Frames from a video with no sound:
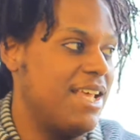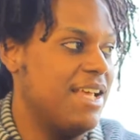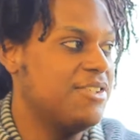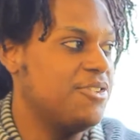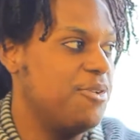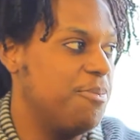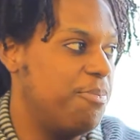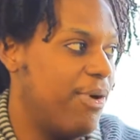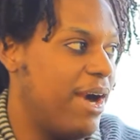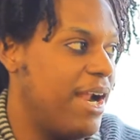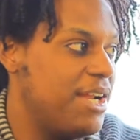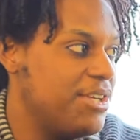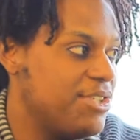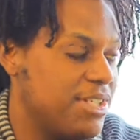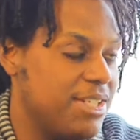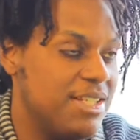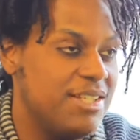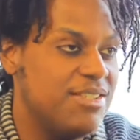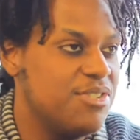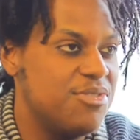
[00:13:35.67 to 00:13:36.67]
That's
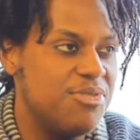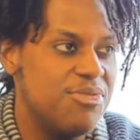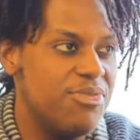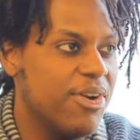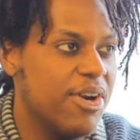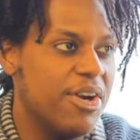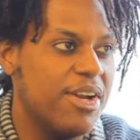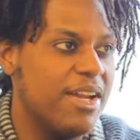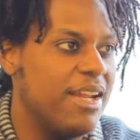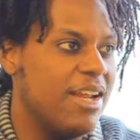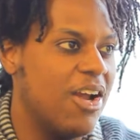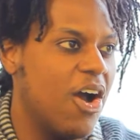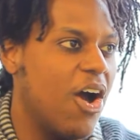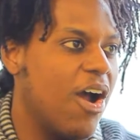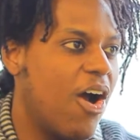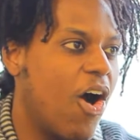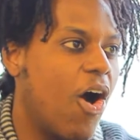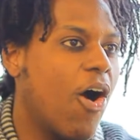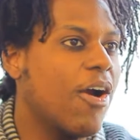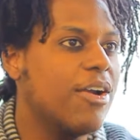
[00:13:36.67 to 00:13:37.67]
depression. And it's very
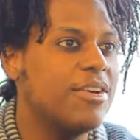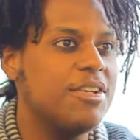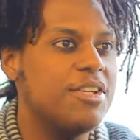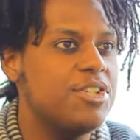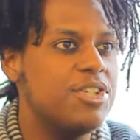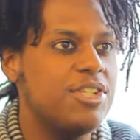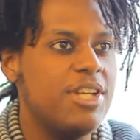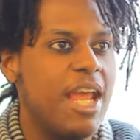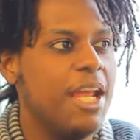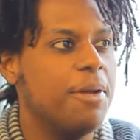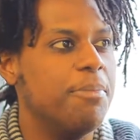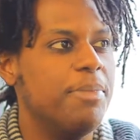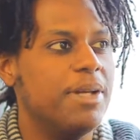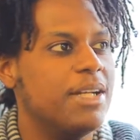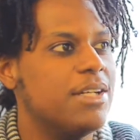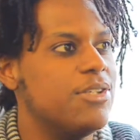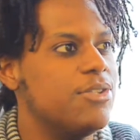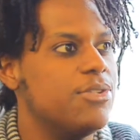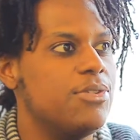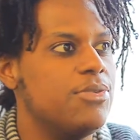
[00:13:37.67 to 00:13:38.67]
hard to shake
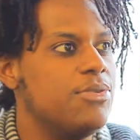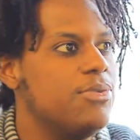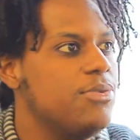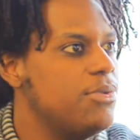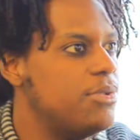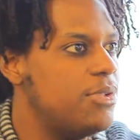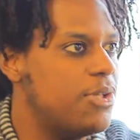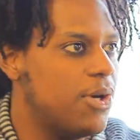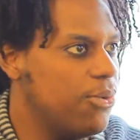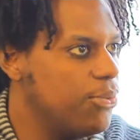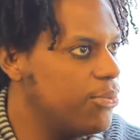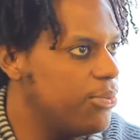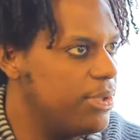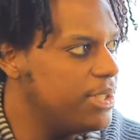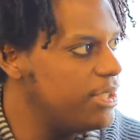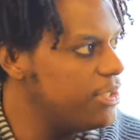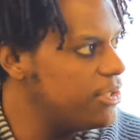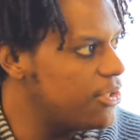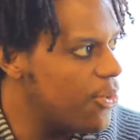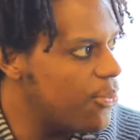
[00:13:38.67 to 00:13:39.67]
because you don't
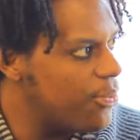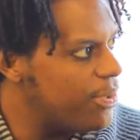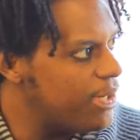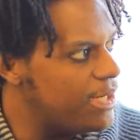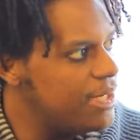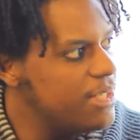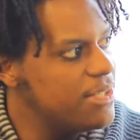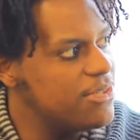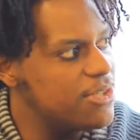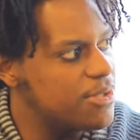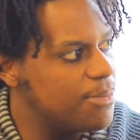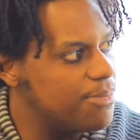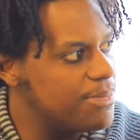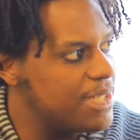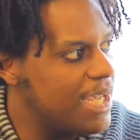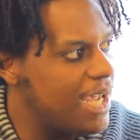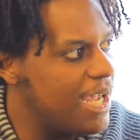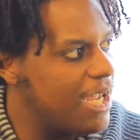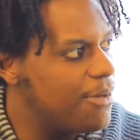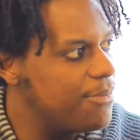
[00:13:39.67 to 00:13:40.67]
really know what it is
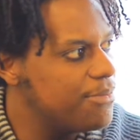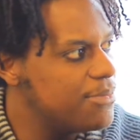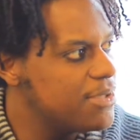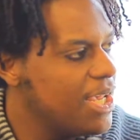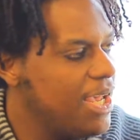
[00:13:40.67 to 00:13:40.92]
sometimes.